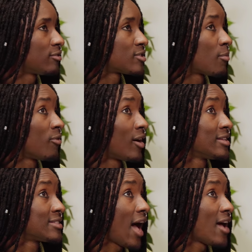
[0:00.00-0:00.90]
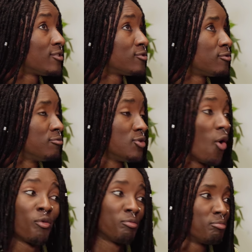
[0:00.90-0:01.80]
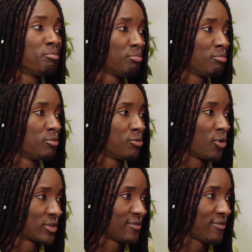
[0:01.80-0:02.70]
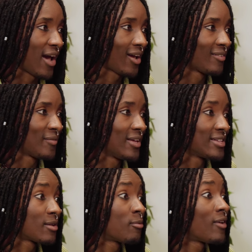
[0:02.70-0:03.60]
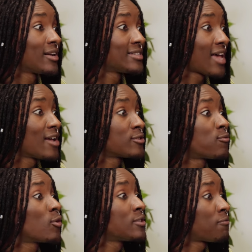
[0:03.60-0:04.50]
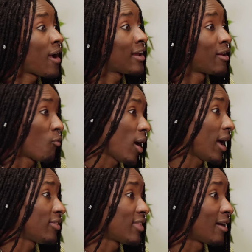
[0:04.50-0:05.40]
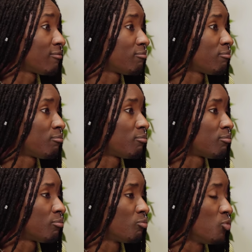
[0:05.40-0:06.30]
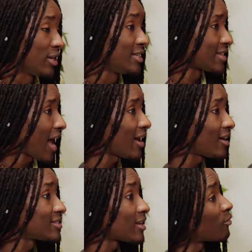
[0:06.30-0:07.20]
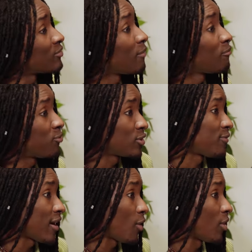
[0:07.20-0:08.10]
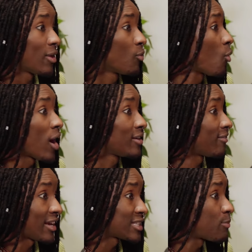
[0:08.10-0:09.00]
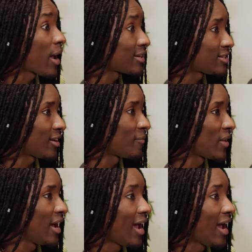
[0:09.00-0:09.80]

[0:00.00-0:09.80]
Some of our desires don't fructify. Some of our desires fructify in a way that we desire, and some of them fructify in a way that we weren't even expecting.